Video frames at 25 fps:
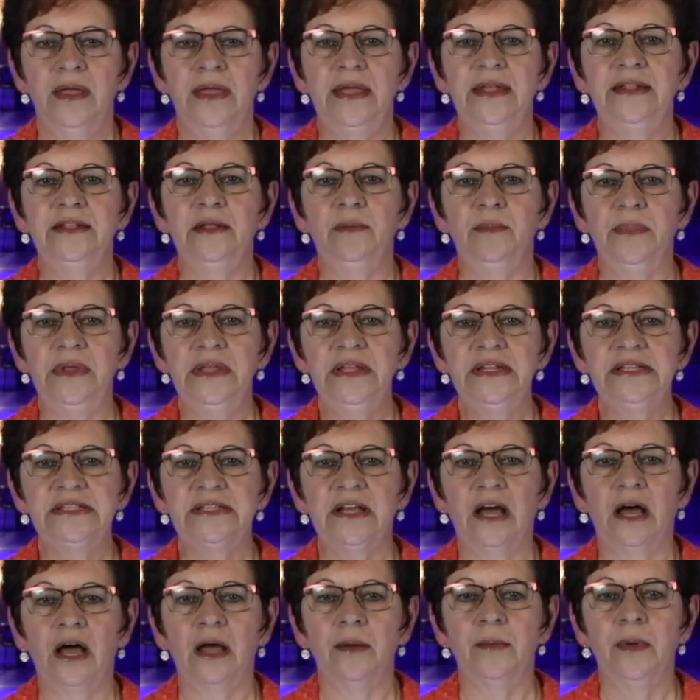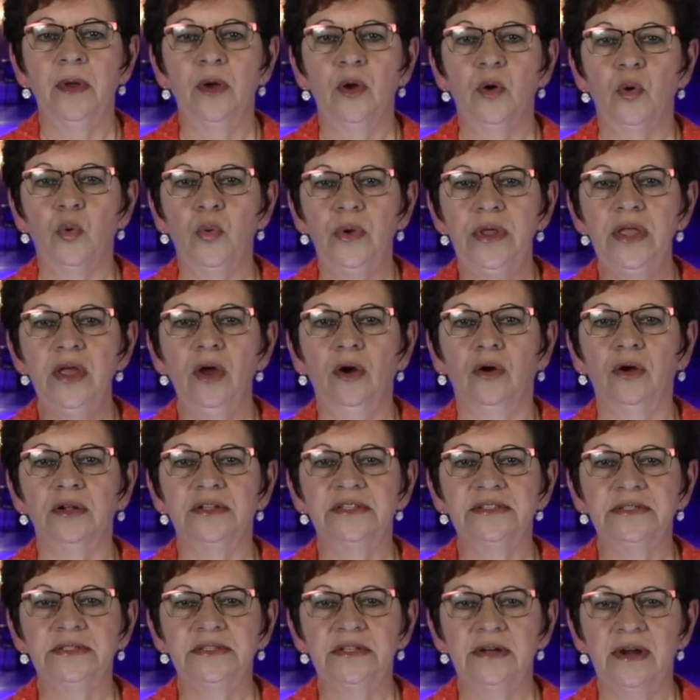In the meantime, we are
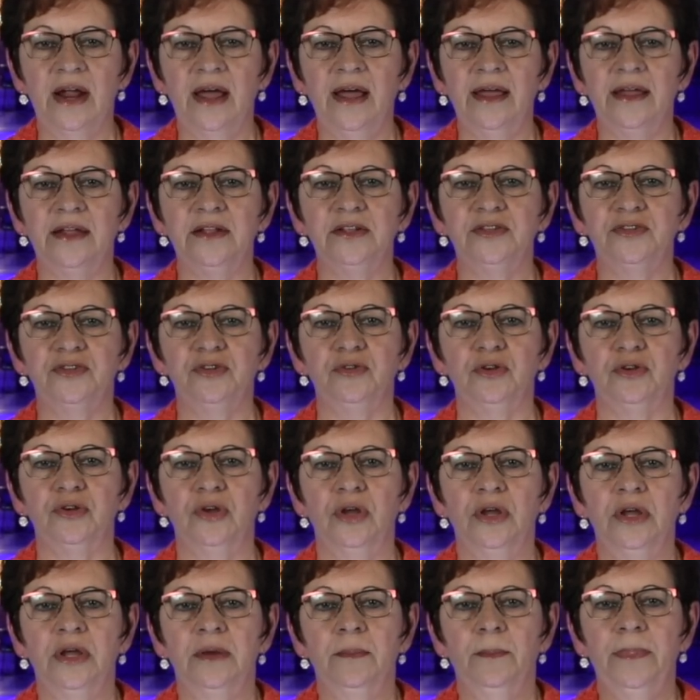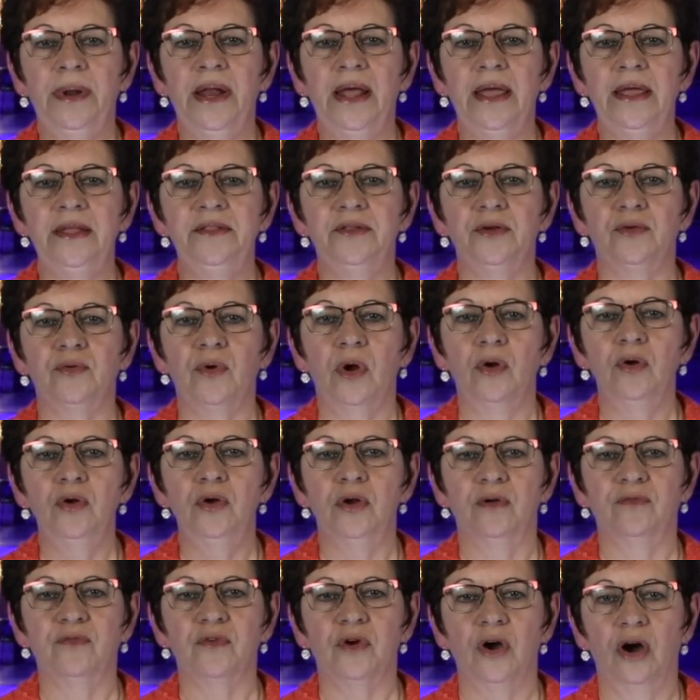trying to play the
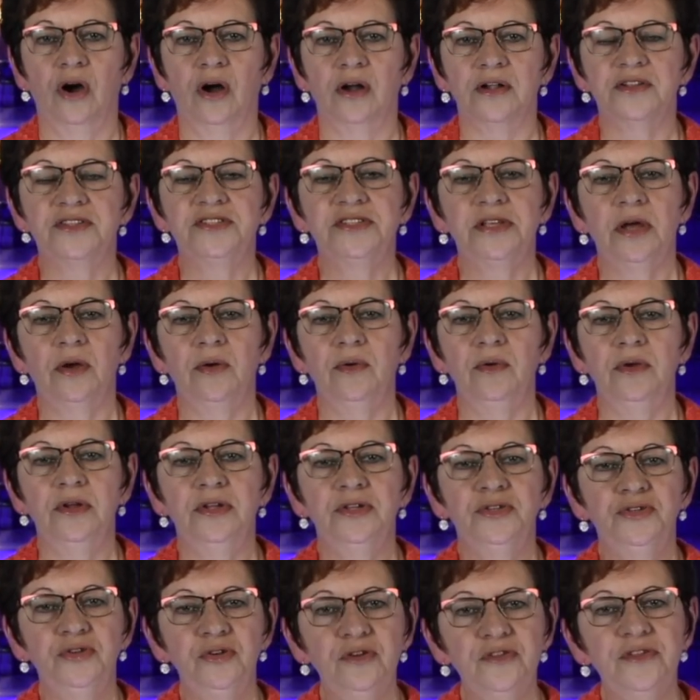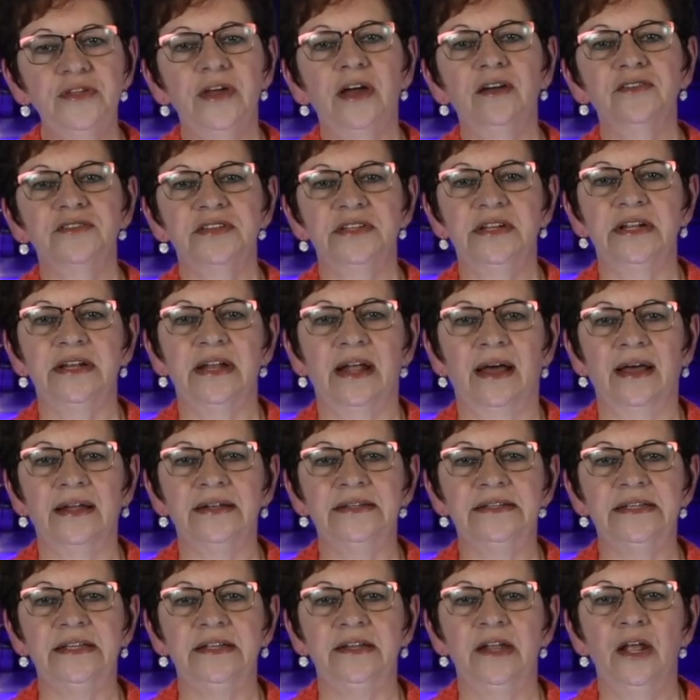role of God. So
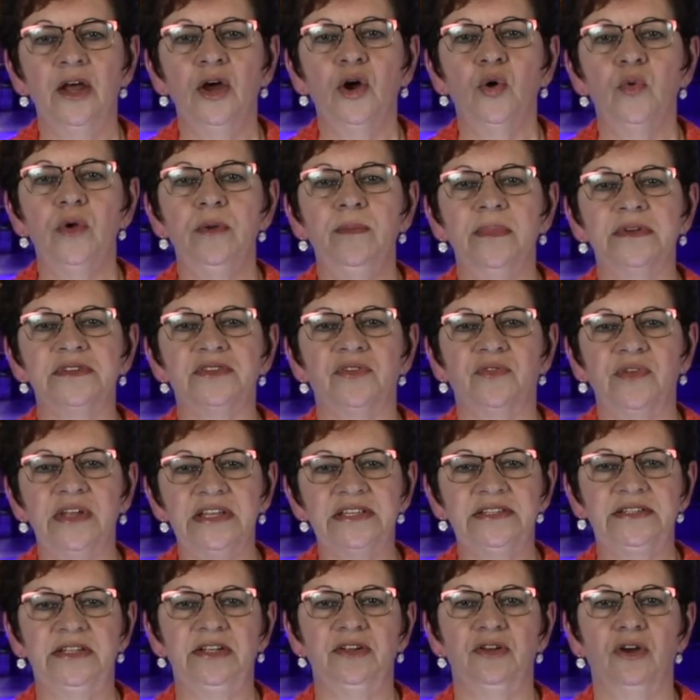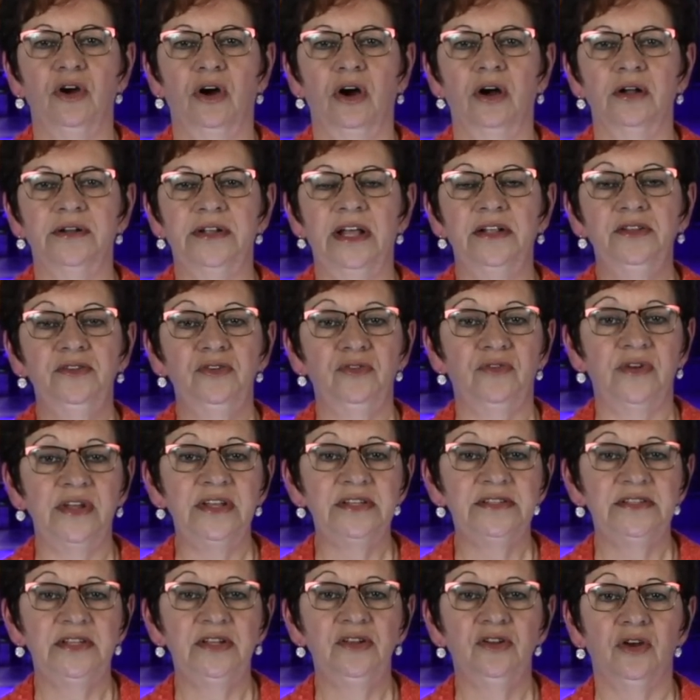2019, we must rest in God. And to
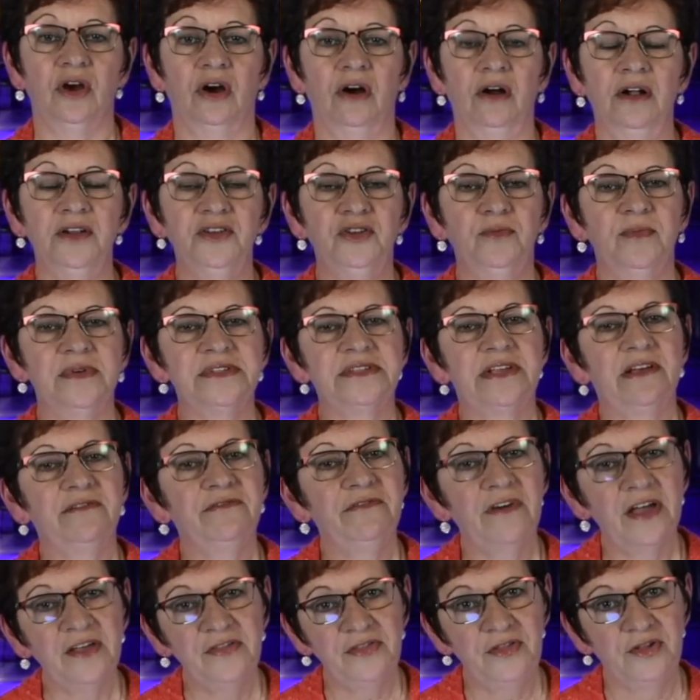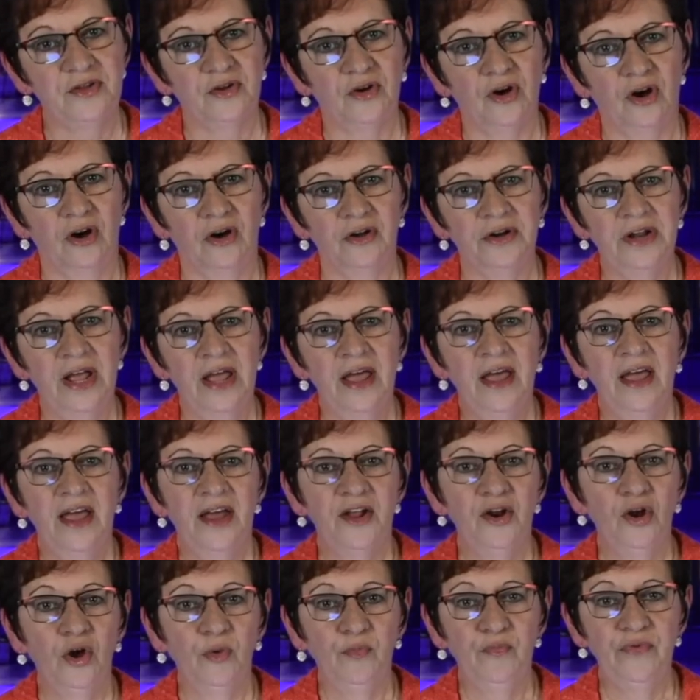rest in God, you must have faith in God.
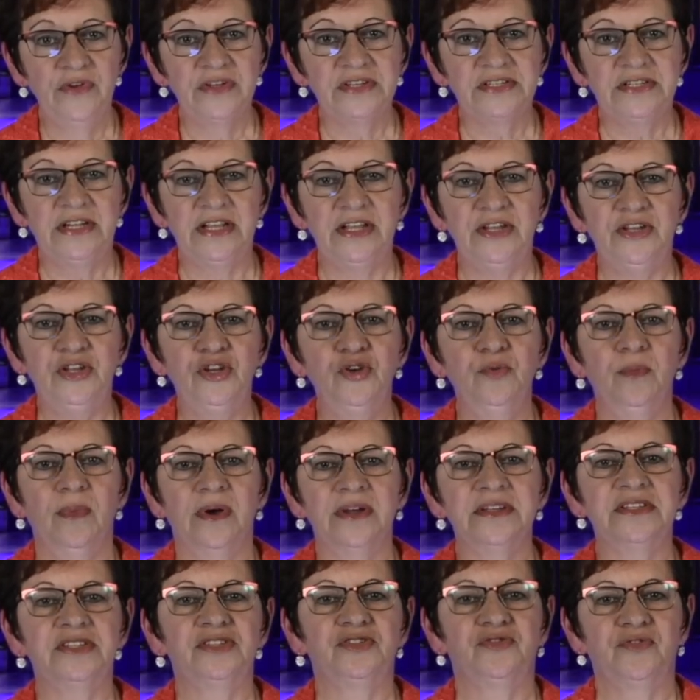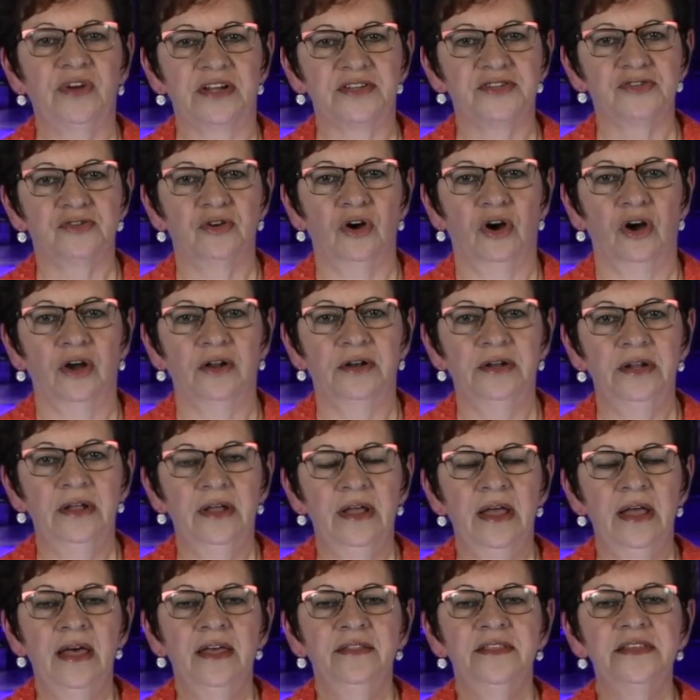And obviously, you must trust God.
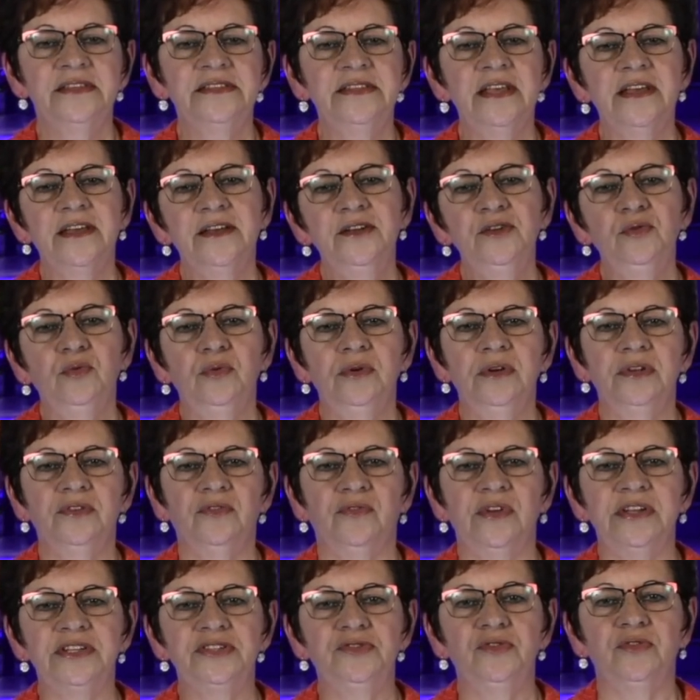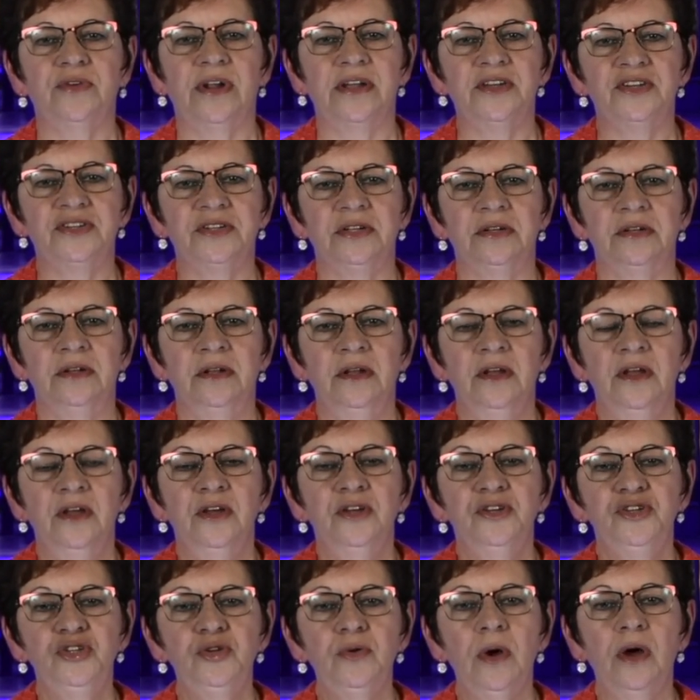The second word, restoration.
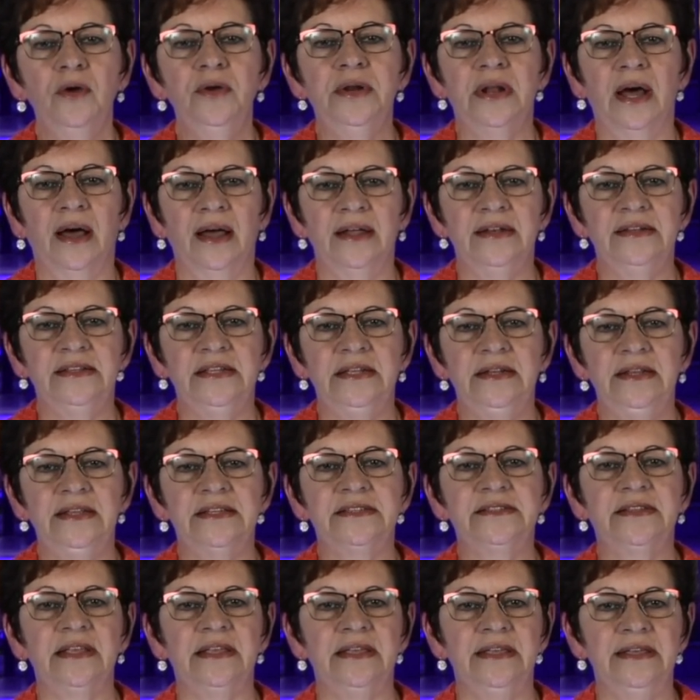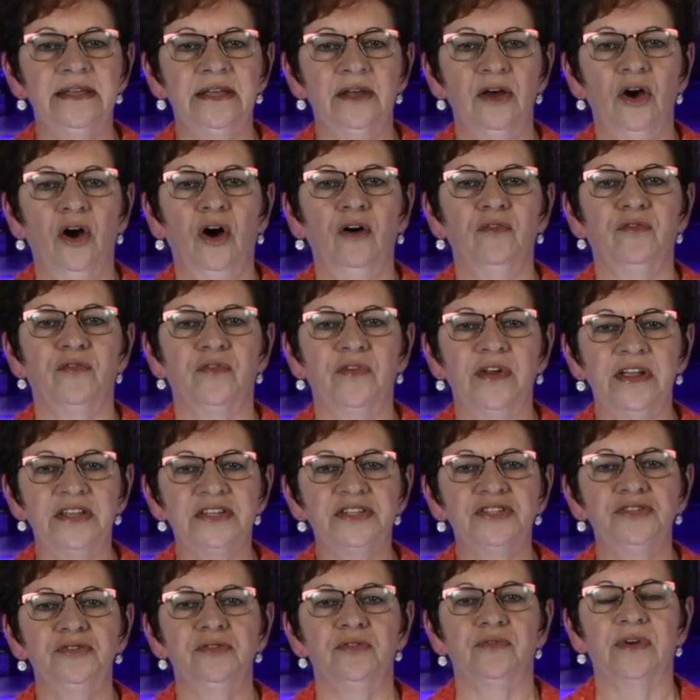2019 is the year of
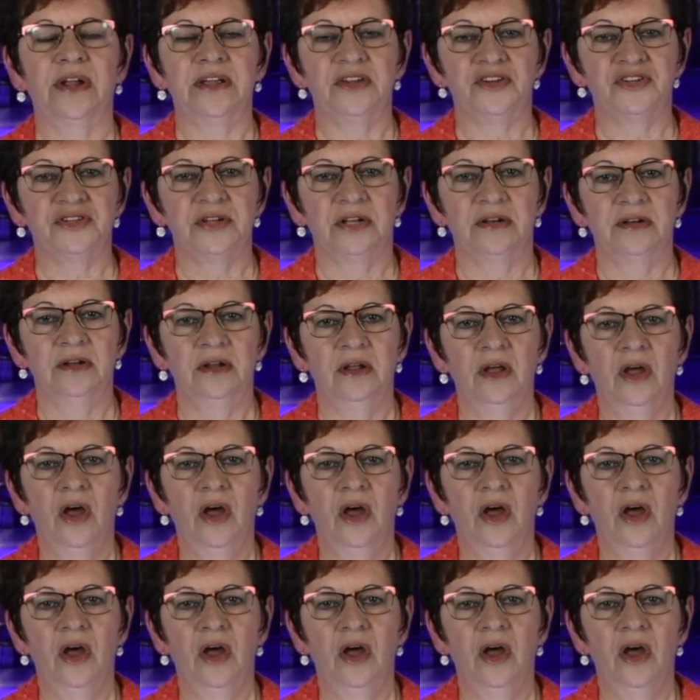restoration.